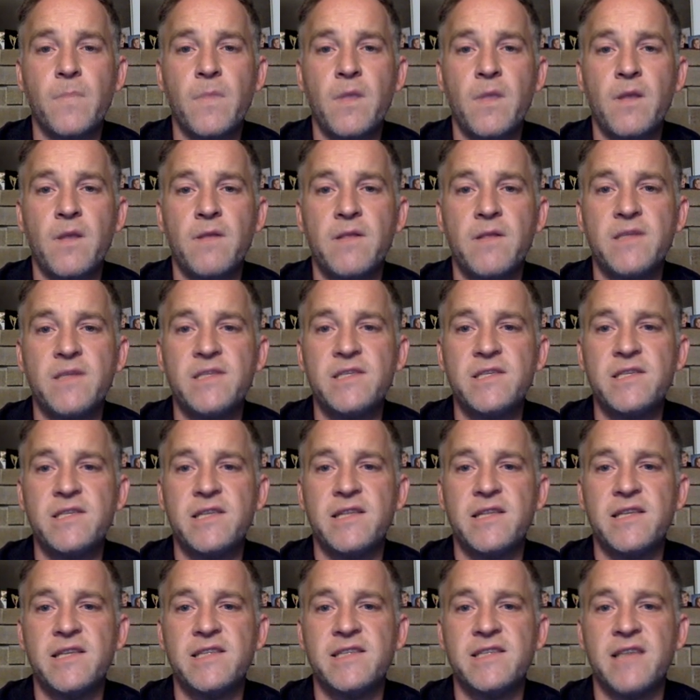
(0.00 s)
Listen to
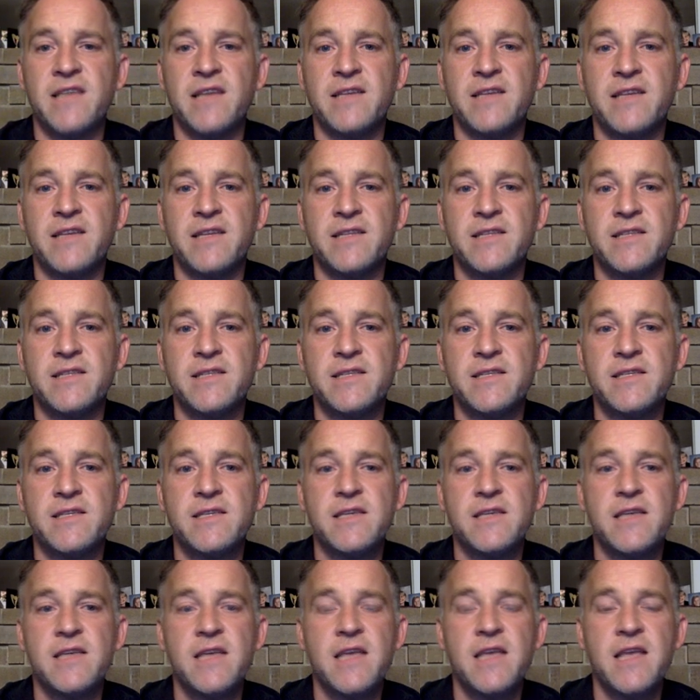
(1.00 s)
this sentence.
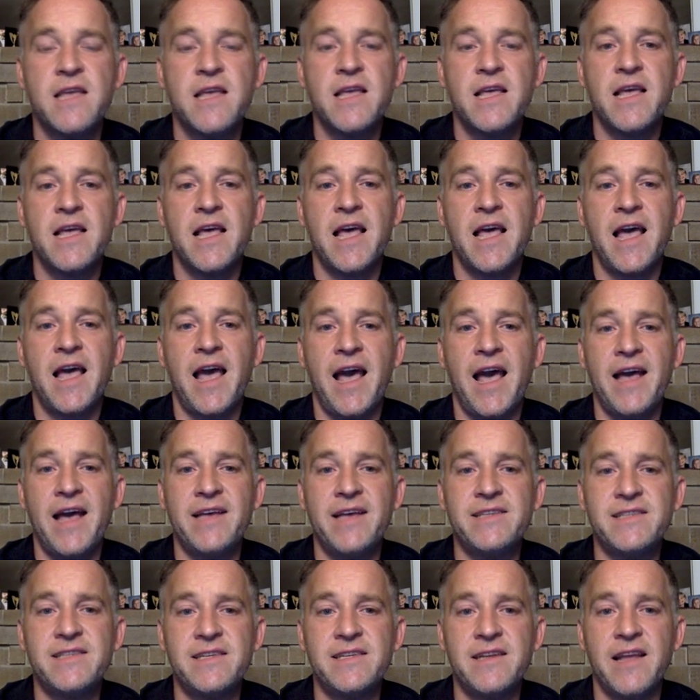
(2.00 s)

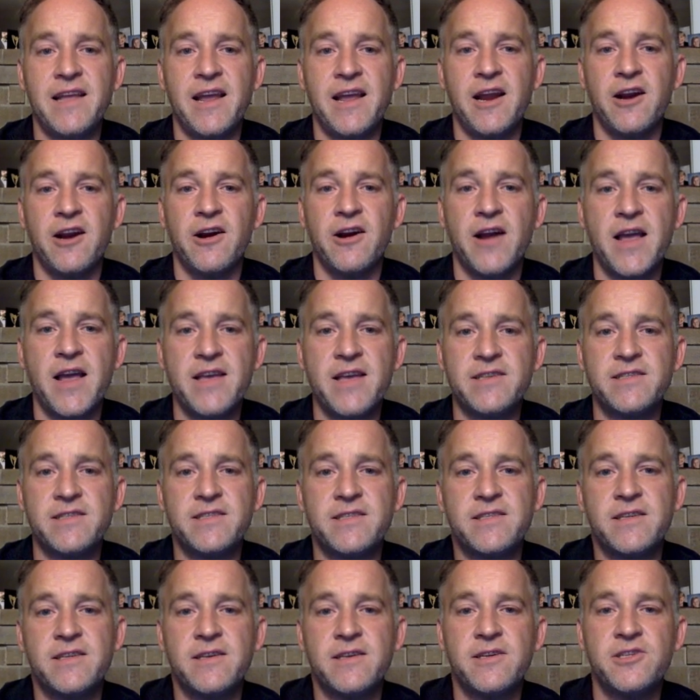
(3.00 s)
As an
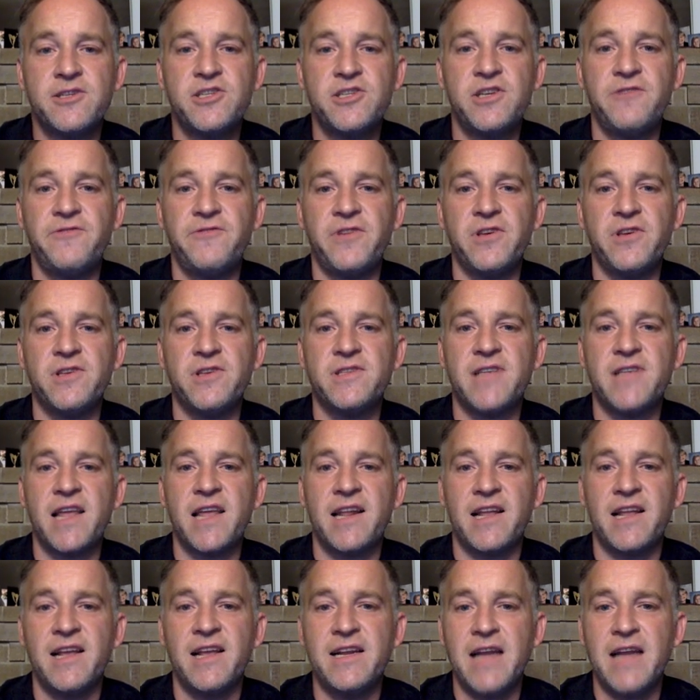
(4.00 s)
heiress, she feels
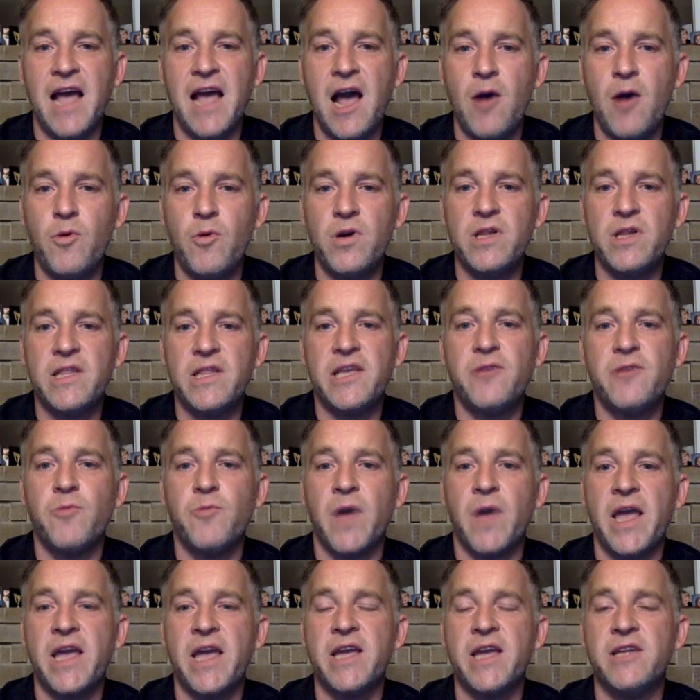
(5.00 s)
that an hourly
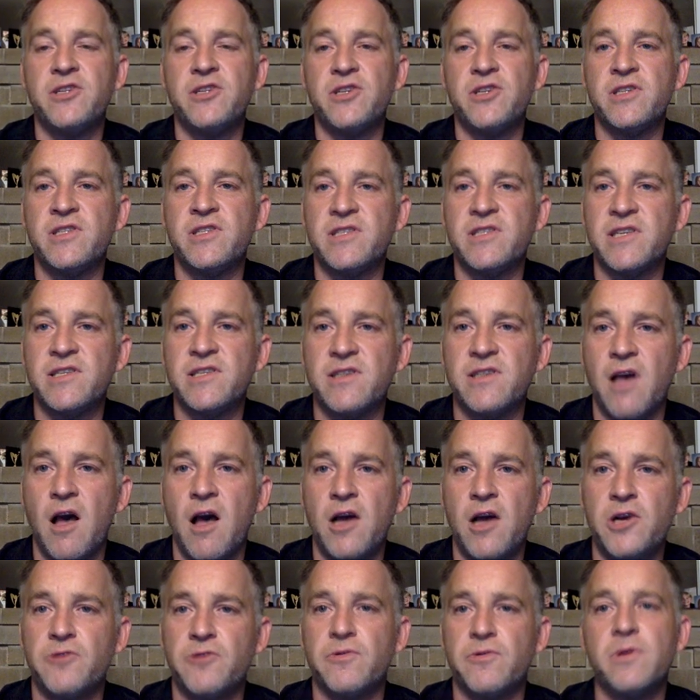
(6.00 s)
wage is
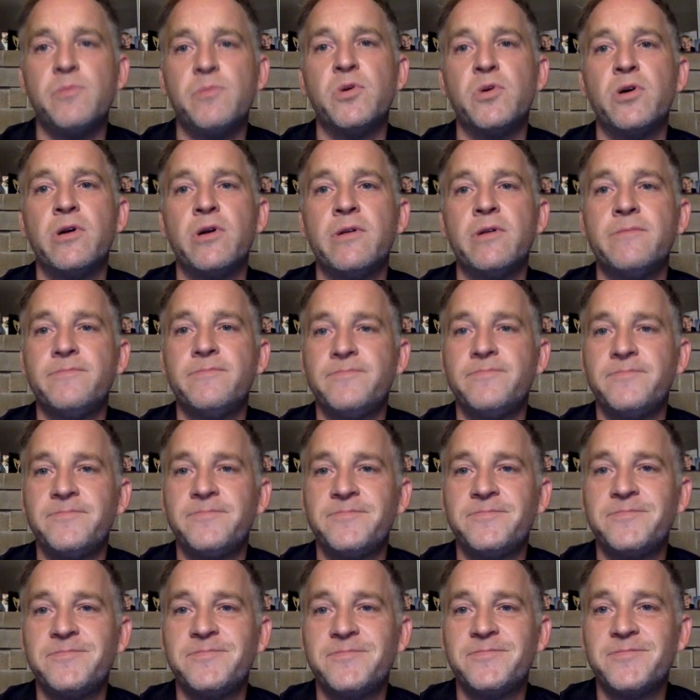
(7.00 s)
dishonorable.
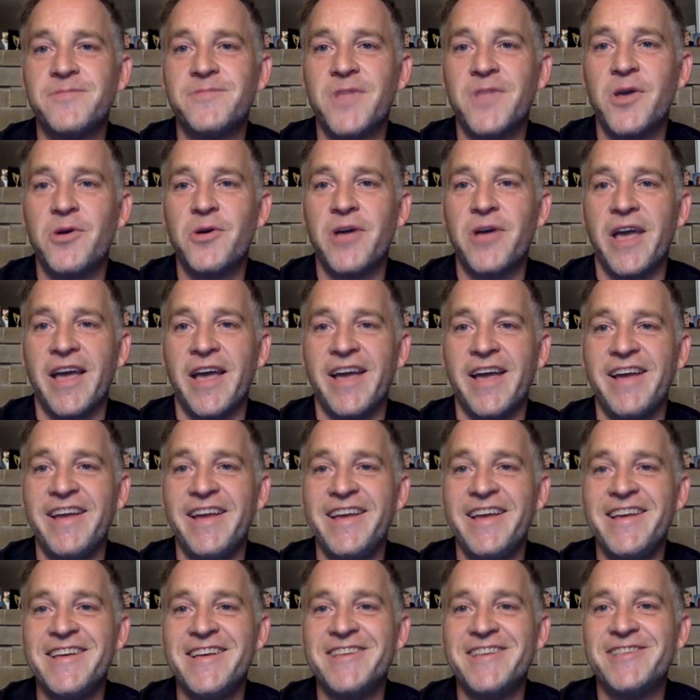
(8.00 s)
Okay,
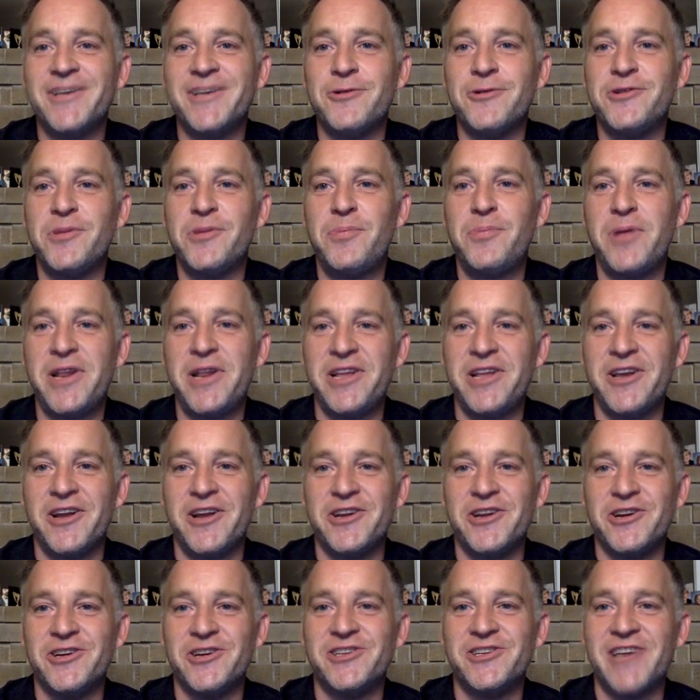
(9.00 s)
so depending on
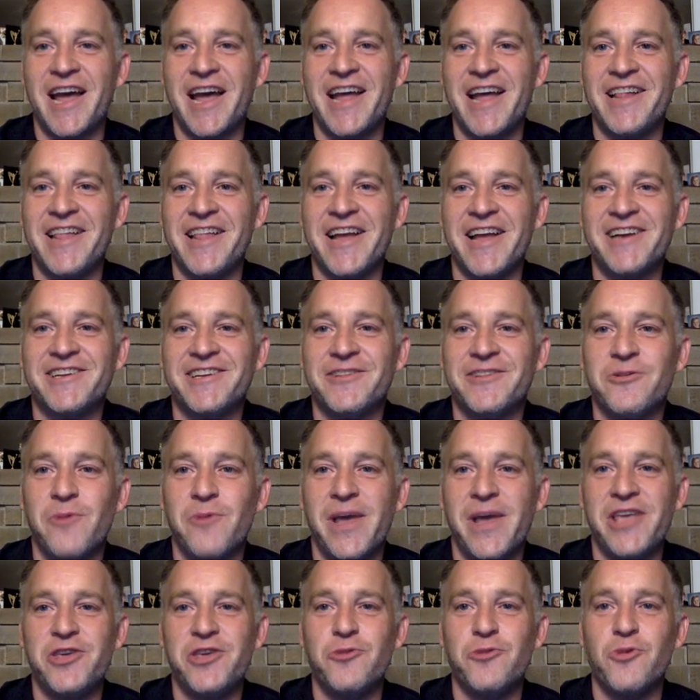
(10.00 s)
your dialect, the way
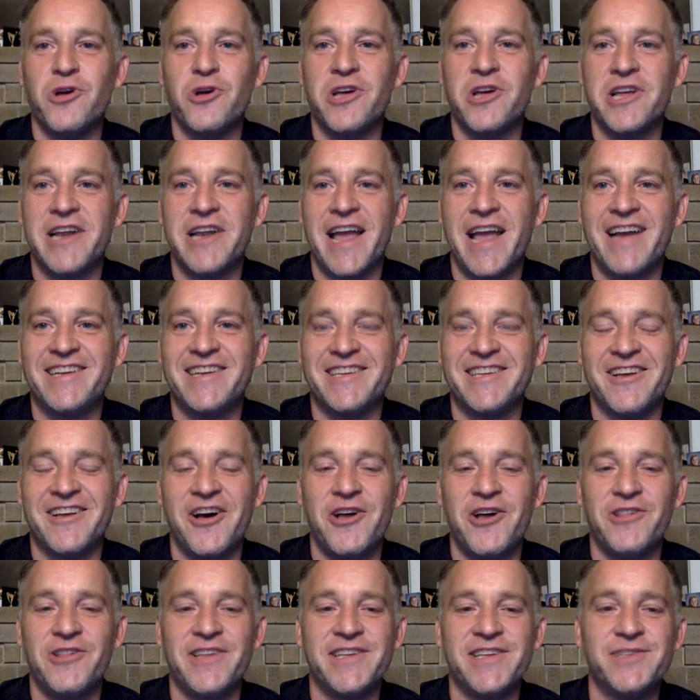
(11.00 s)
you will connect
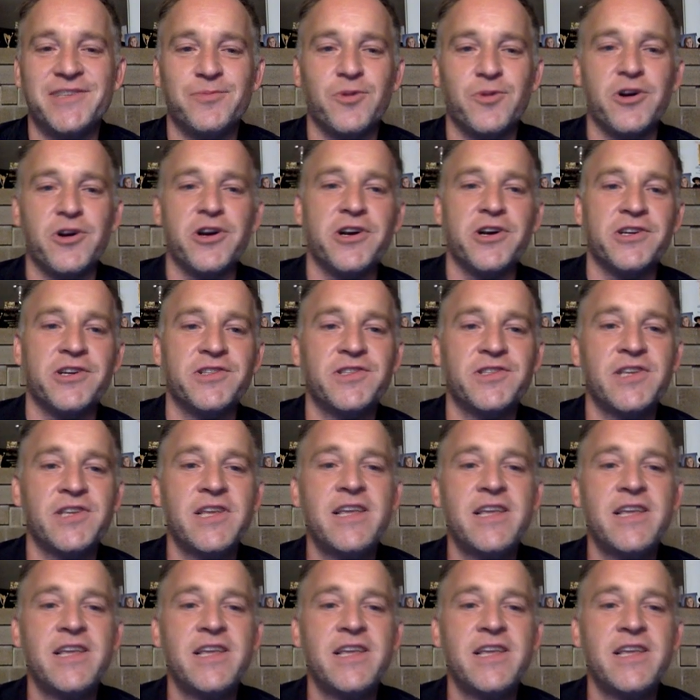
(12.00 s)
all these words,